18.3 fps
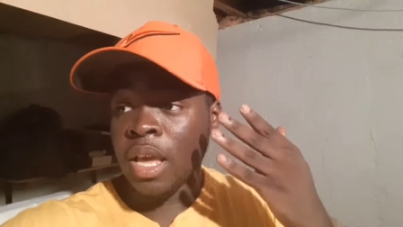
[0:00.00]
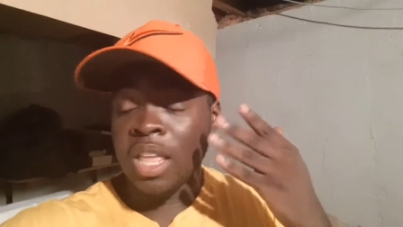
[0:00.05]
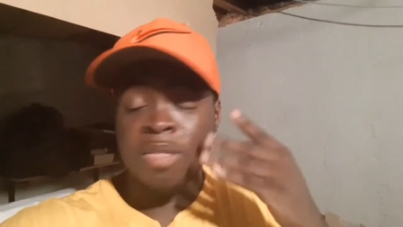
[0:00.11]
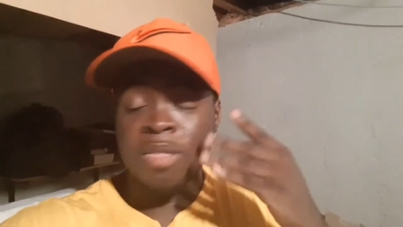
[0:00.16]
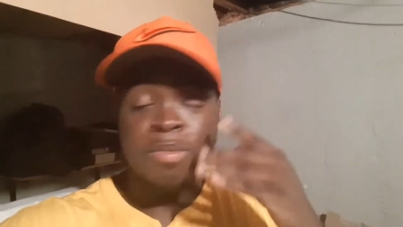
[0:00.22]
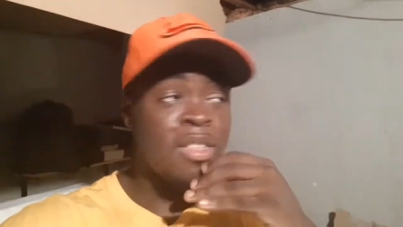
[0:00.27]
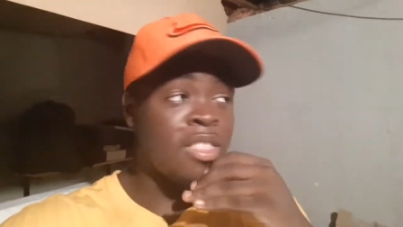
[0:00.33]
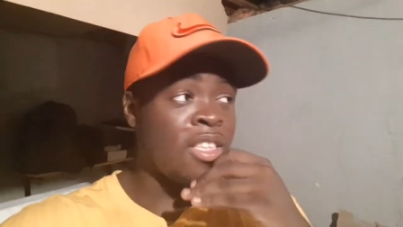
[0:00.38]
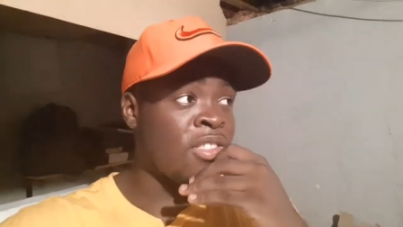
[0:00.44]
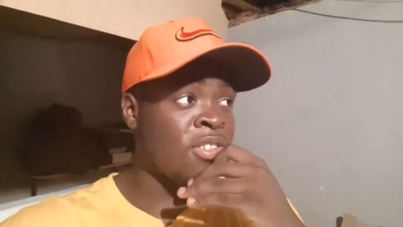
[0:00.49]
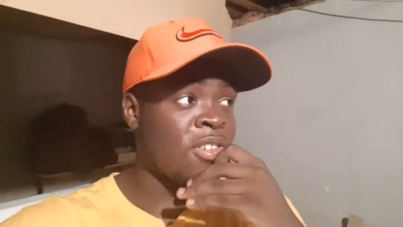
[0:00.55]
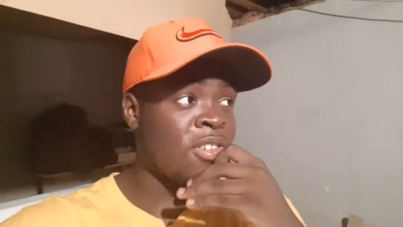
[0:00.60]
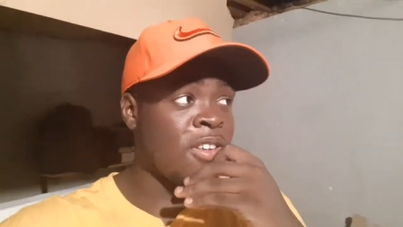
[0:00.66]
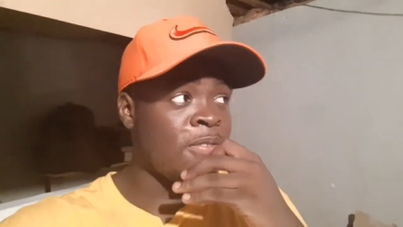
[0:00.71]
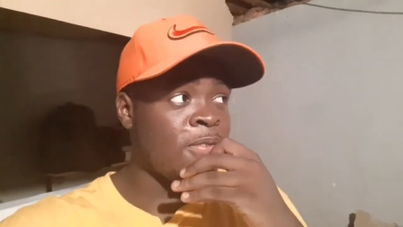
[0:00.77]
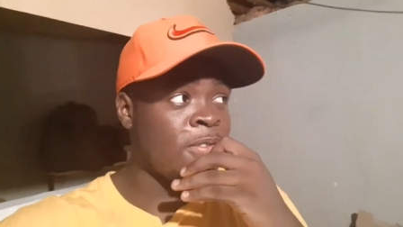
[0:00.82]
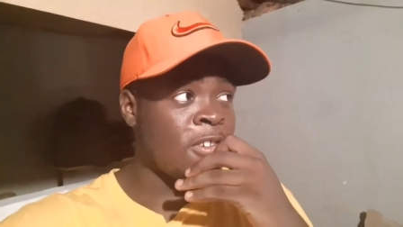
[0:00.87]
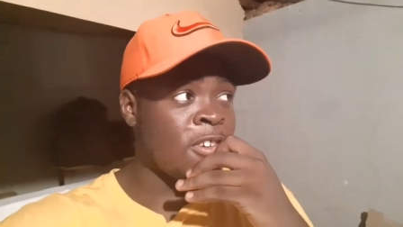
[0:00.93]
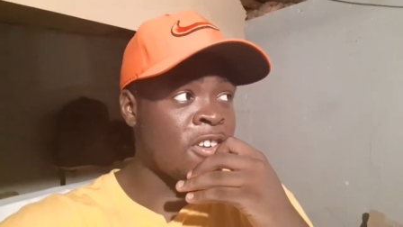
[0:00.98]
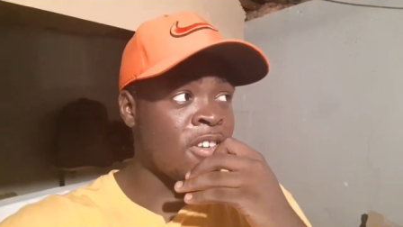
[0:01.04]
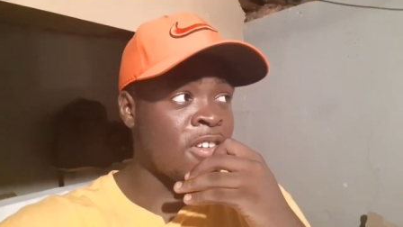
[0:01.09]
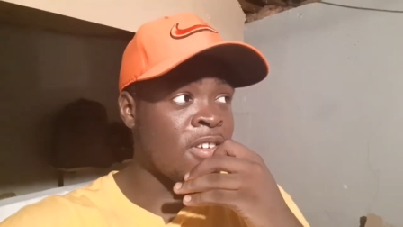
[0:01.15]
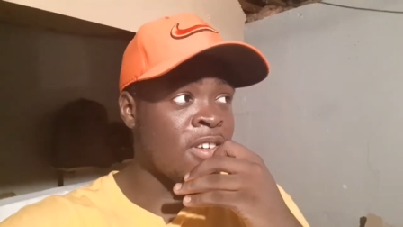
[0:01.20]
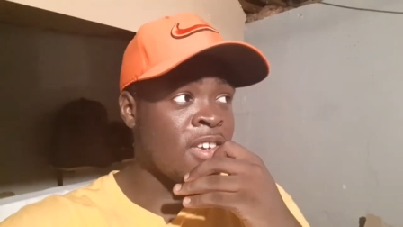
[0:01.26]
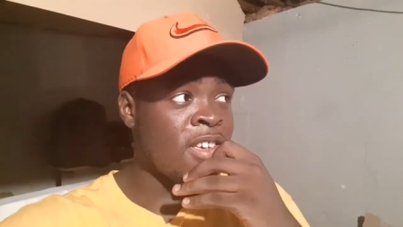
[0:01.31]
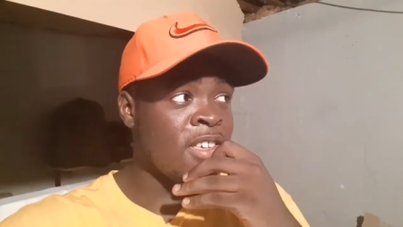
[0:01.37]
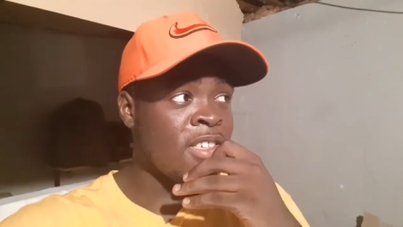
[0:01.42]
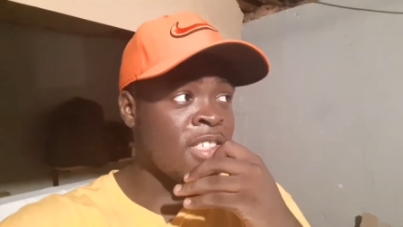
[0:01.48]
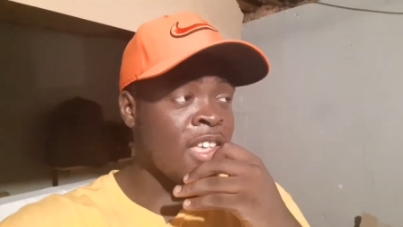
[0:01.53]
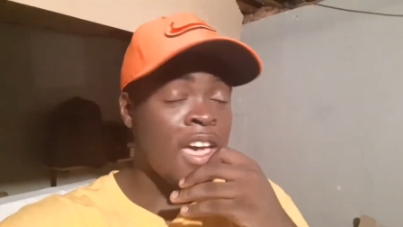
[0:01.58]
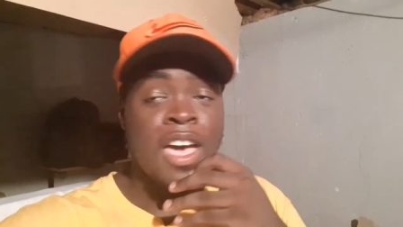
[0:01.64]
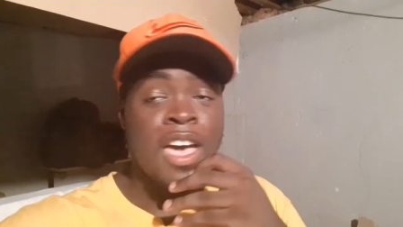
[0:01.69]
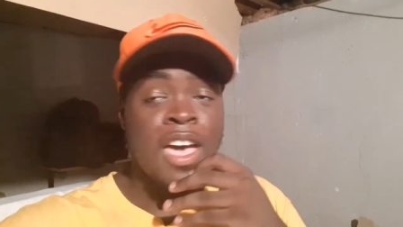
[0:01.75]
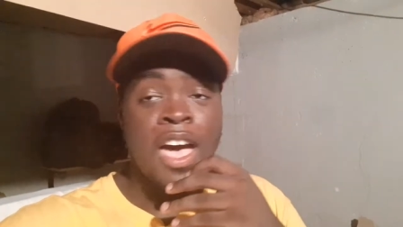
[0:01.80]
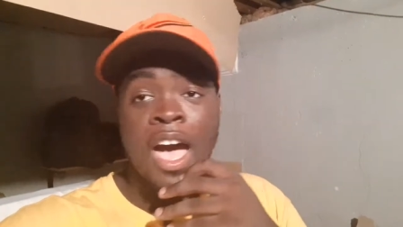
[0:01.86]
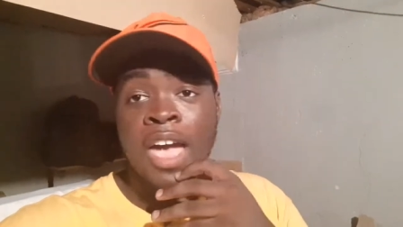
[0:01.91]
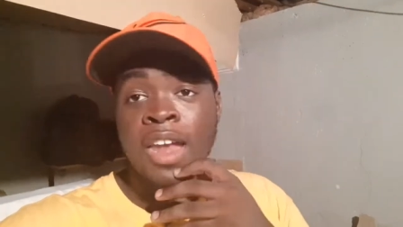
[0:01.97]
It's about like 34 degrees.
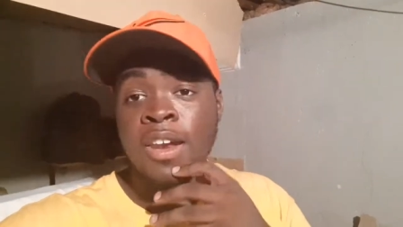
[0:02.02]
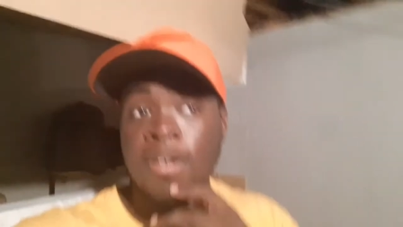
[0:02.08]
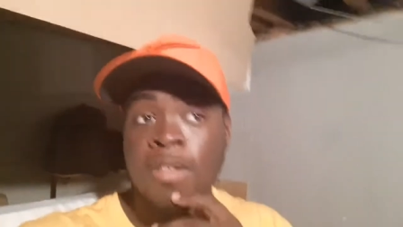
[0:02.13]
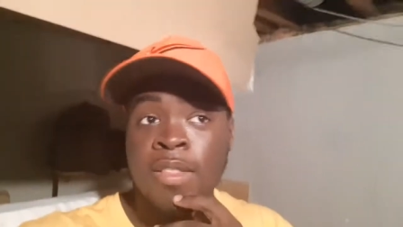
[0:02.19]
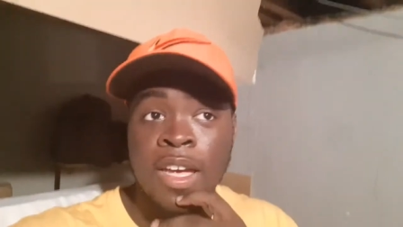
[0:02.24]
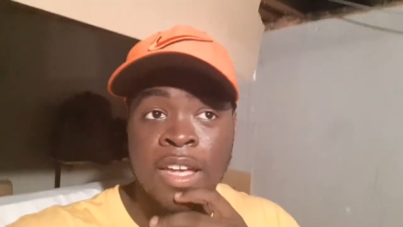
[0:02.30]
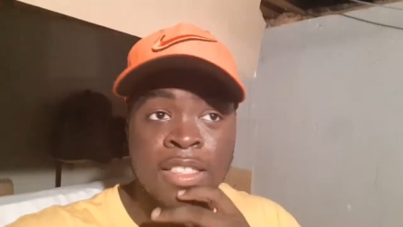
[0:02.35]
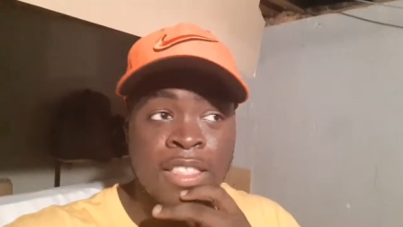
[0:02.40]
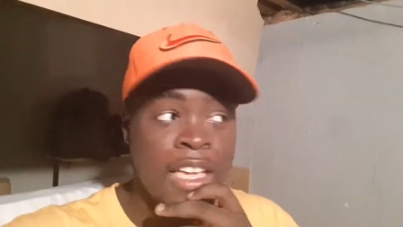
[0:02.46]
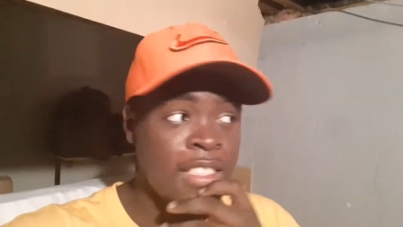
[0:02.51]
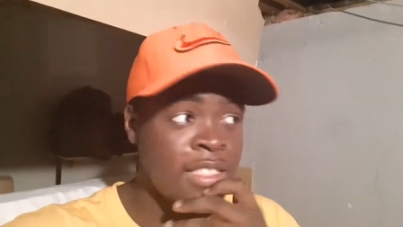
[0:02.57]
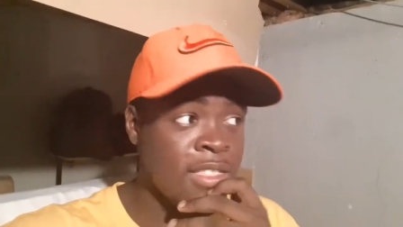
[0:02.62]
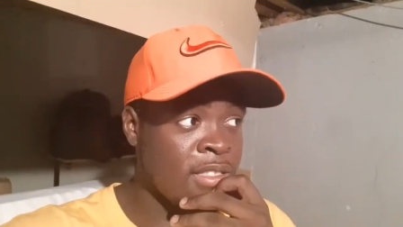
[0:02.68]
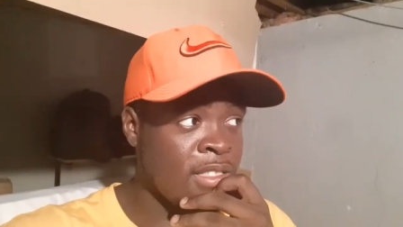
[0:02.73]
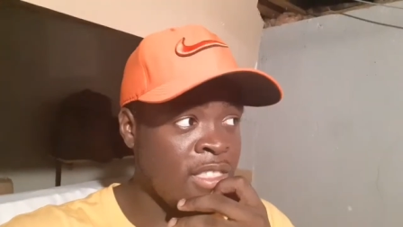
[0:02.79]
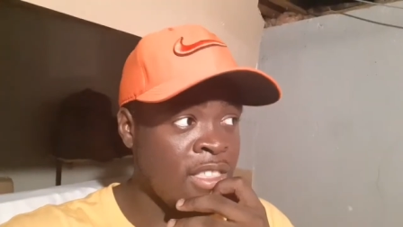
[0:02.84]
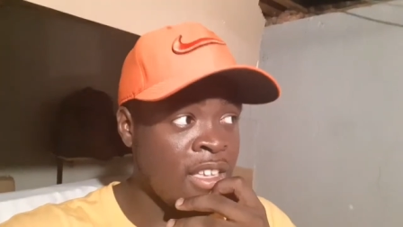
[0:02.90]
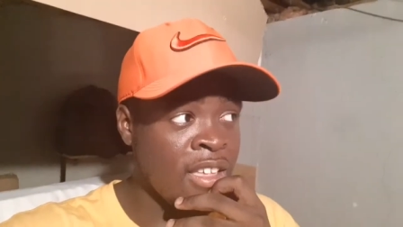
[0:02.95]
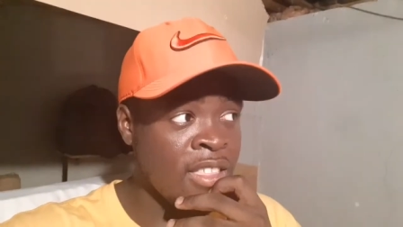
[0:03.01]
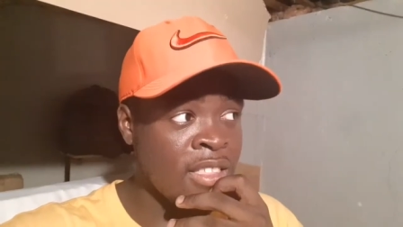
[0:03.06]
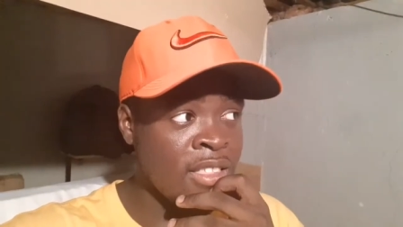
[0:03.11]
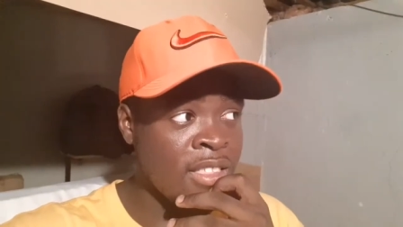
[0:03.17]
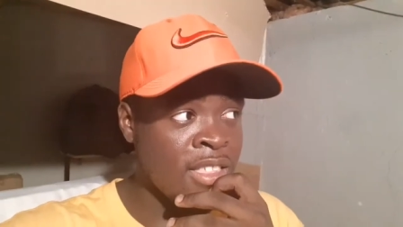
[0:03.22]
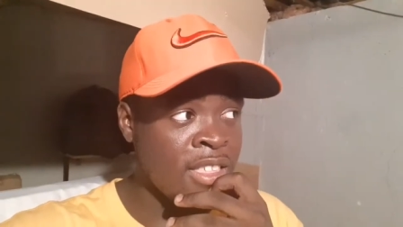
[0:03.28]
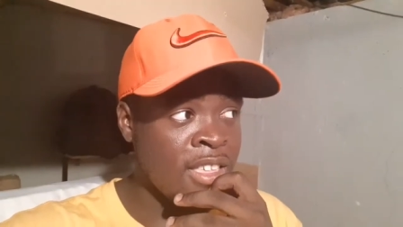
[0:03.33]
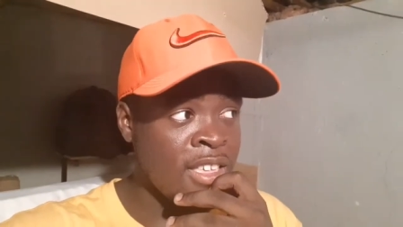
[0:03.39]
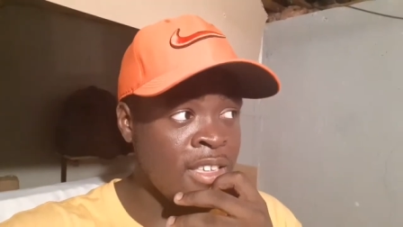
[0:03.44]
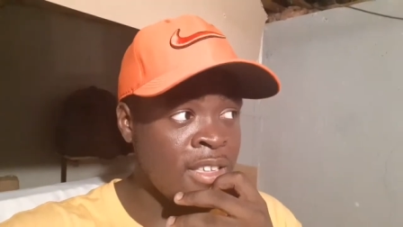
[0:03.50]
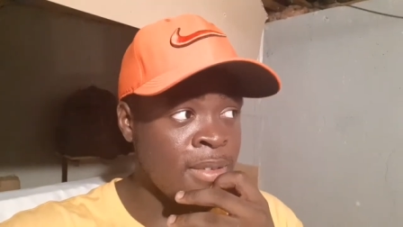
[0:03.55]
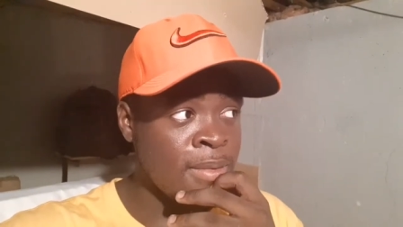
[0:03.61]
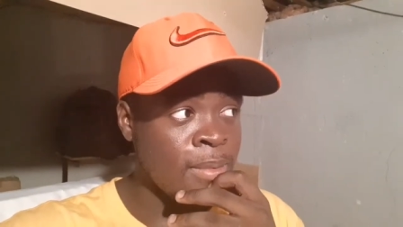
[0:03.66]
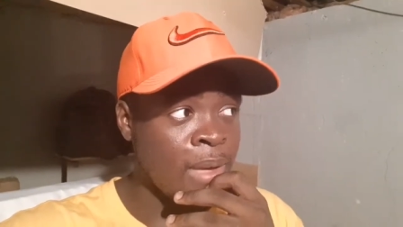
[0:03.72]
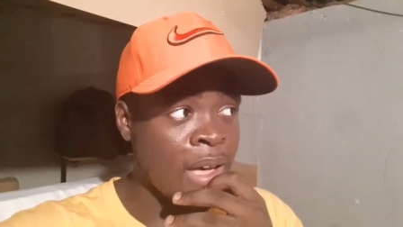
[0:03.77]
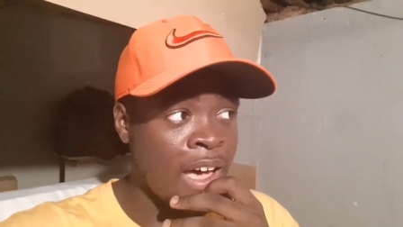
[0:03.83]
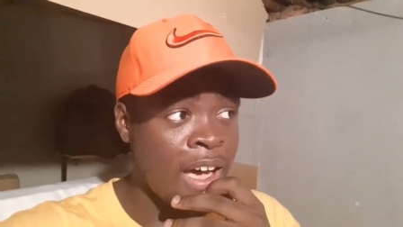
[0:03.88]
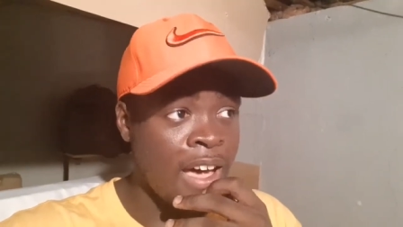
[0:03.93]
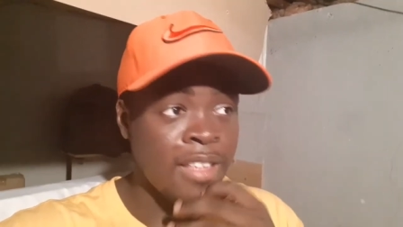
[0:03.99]
I I know like that doesn't seem
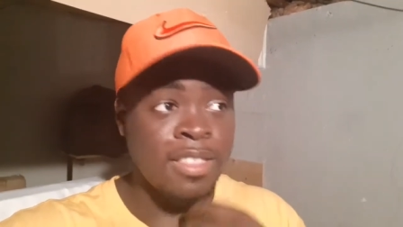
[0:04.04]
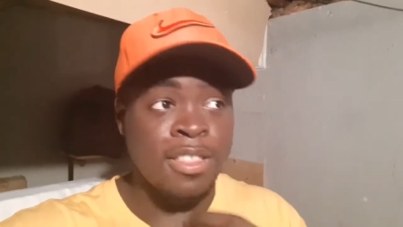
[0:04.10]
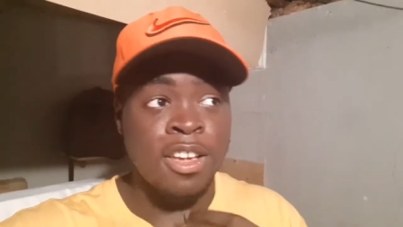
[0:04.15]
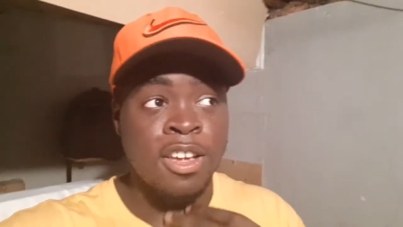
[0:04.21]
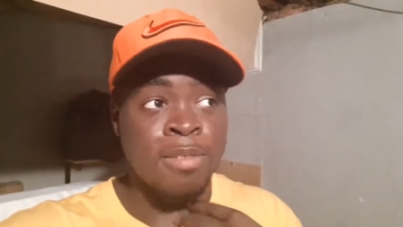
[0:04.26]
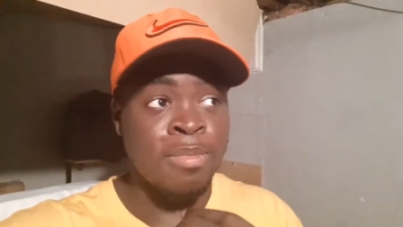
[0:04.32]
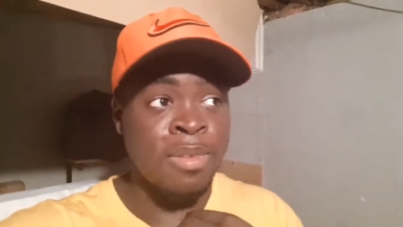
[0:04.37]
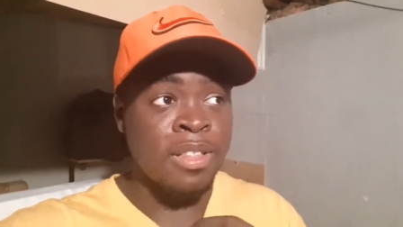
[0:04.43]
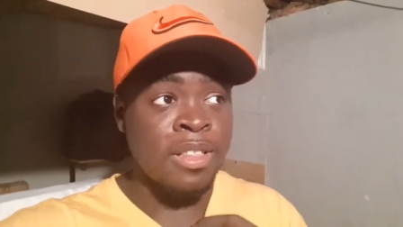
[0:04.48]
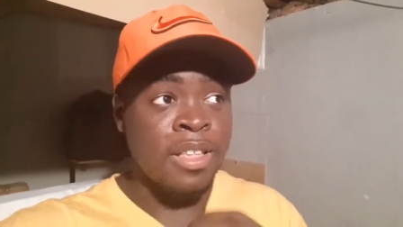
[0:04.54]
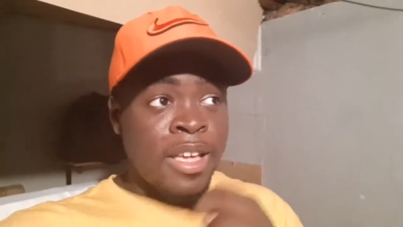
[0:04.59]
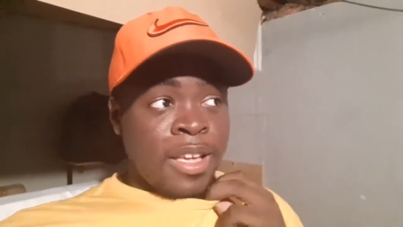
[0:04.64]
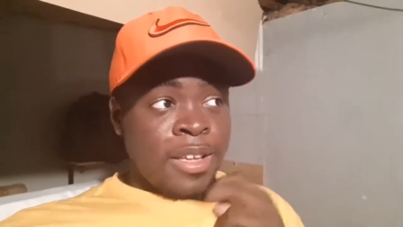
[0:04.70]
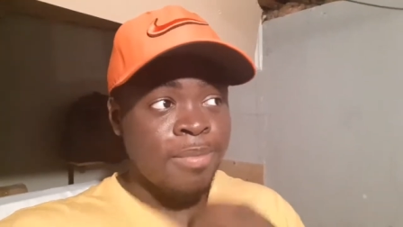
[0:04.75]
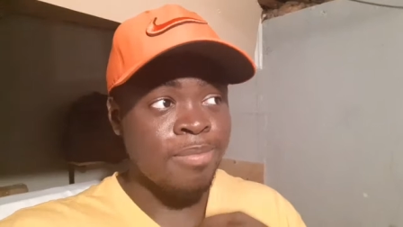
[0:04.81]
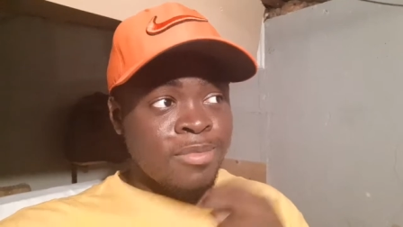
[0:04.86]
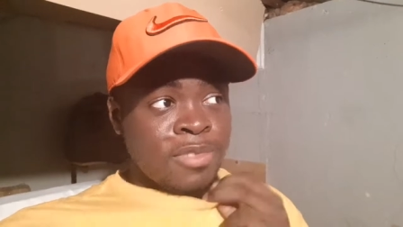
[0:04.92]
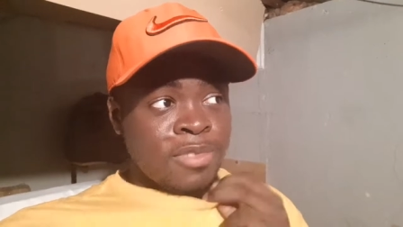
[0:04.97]
hot though, but like